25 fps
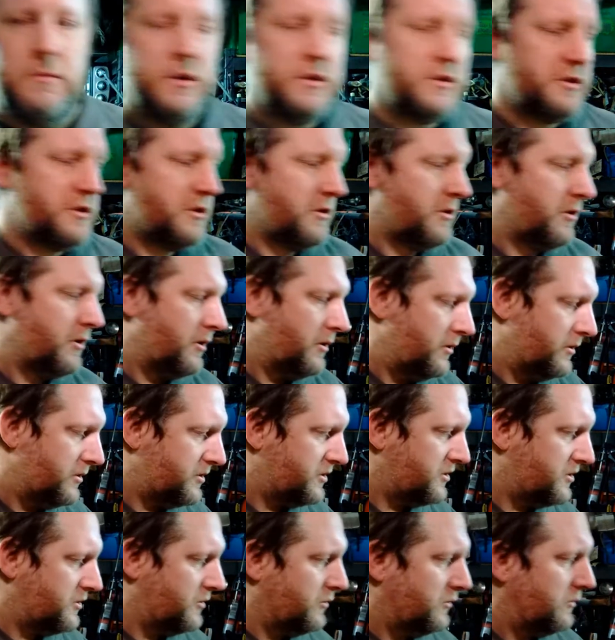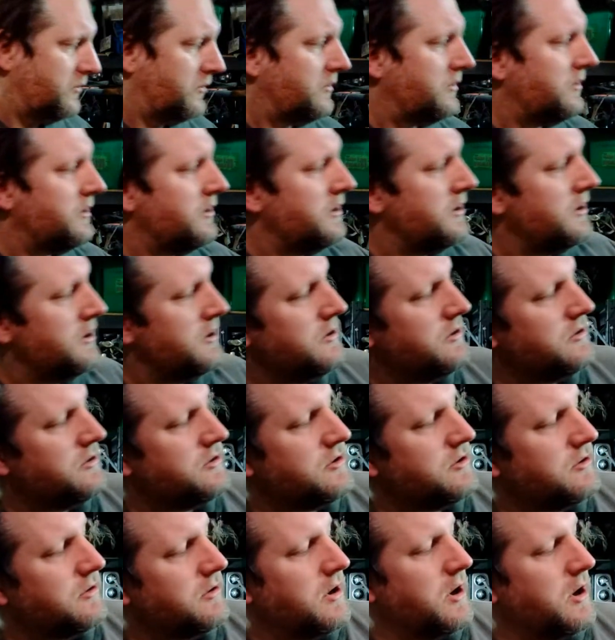my circular saw
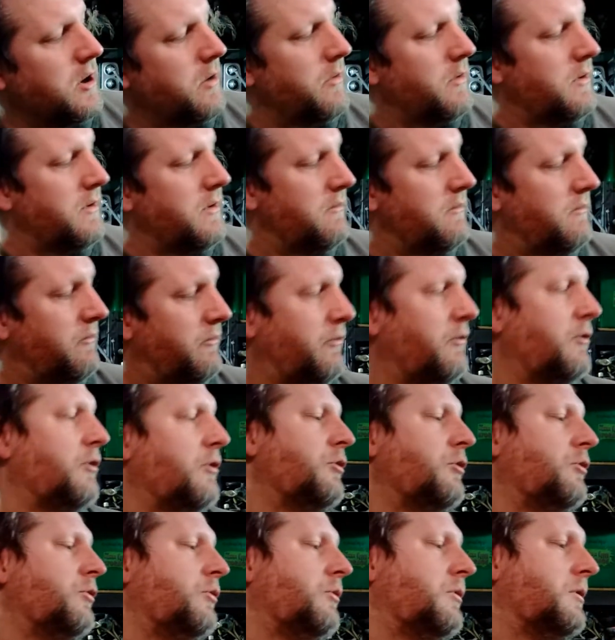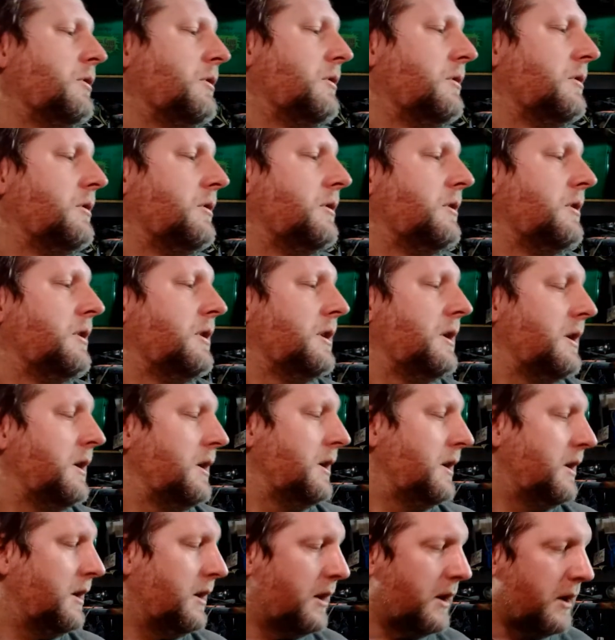to go in through
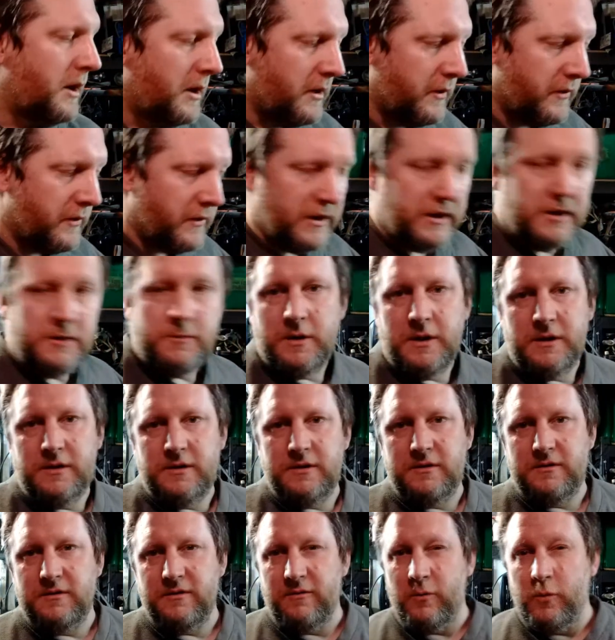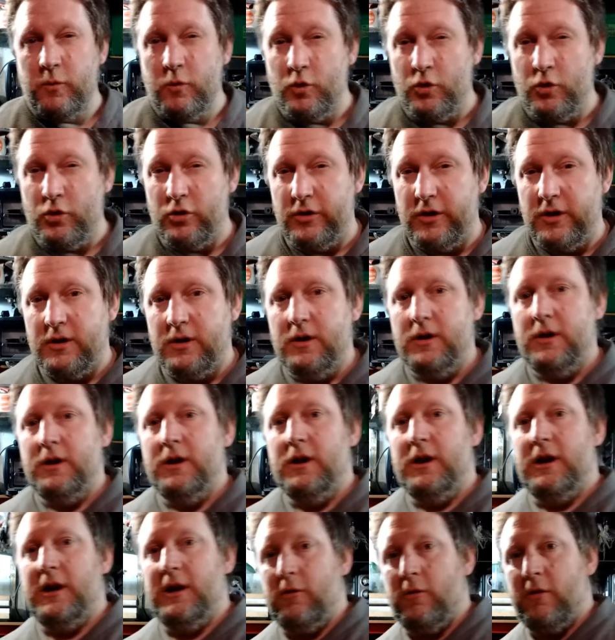these pieces of wood
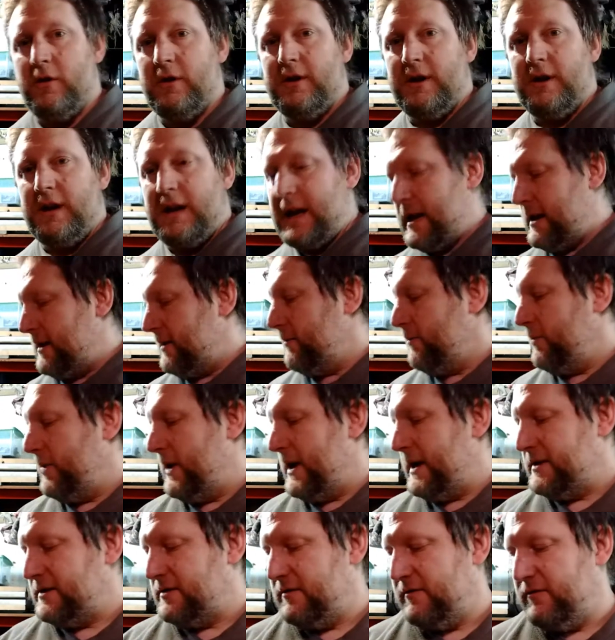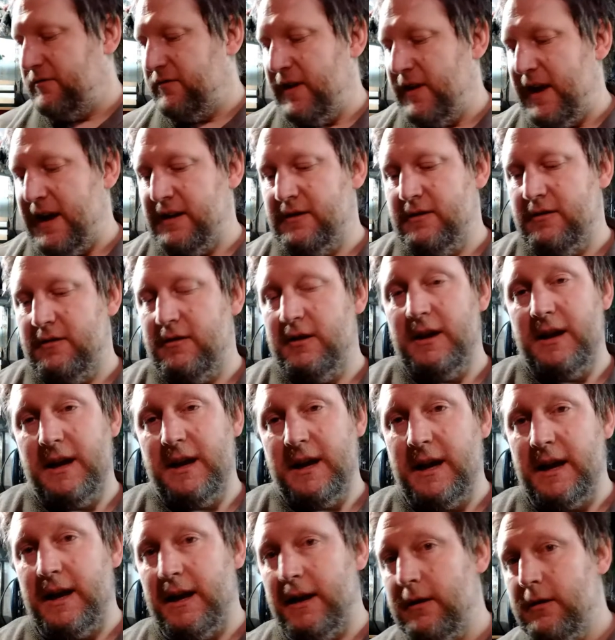in order to get the best effect that I
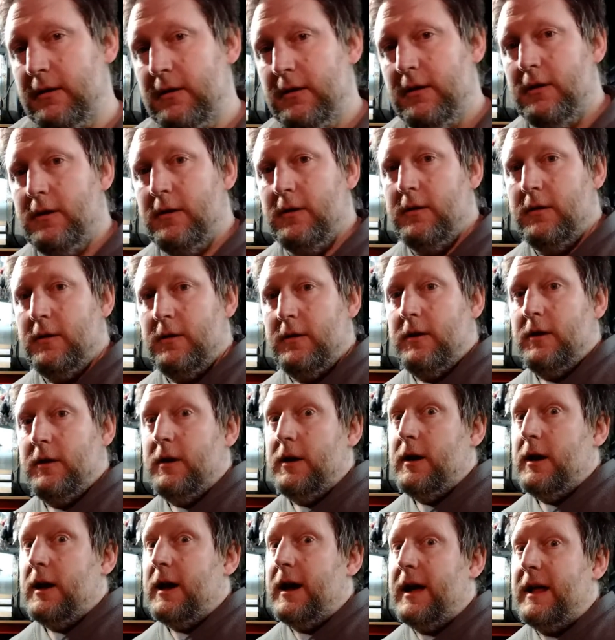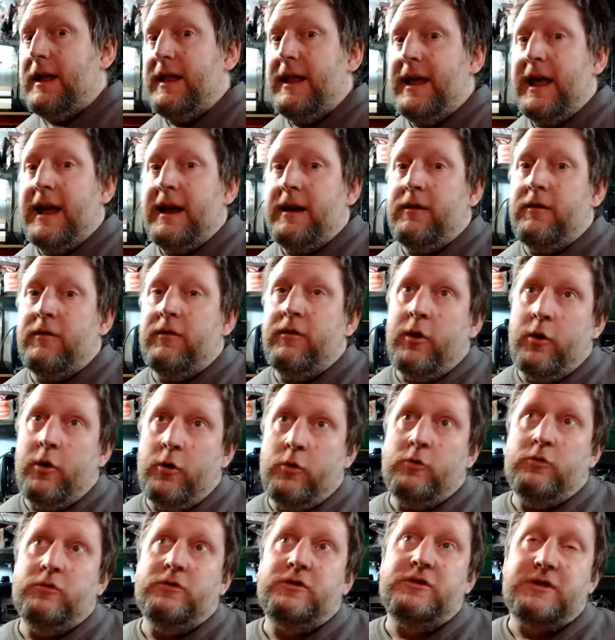can. And then
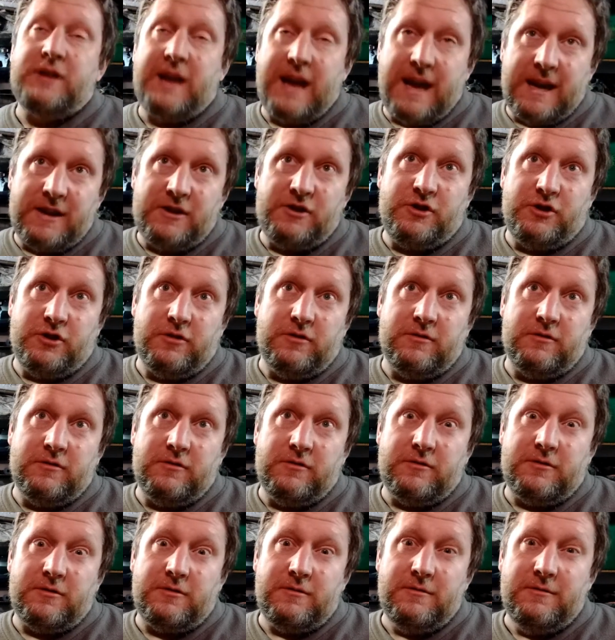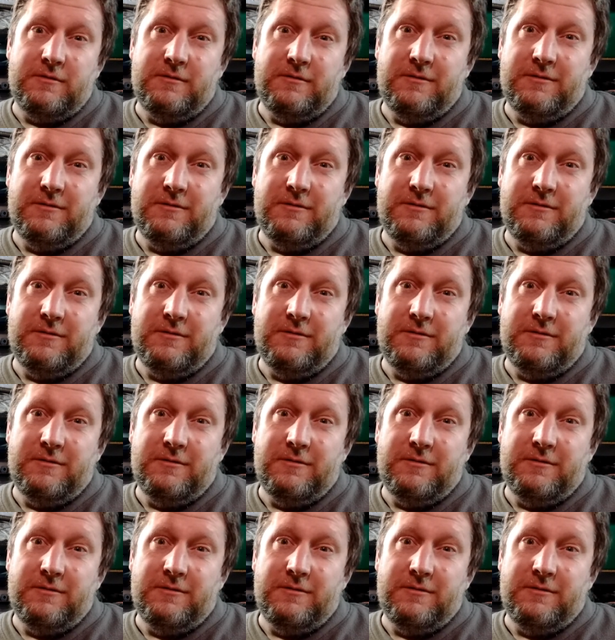those sections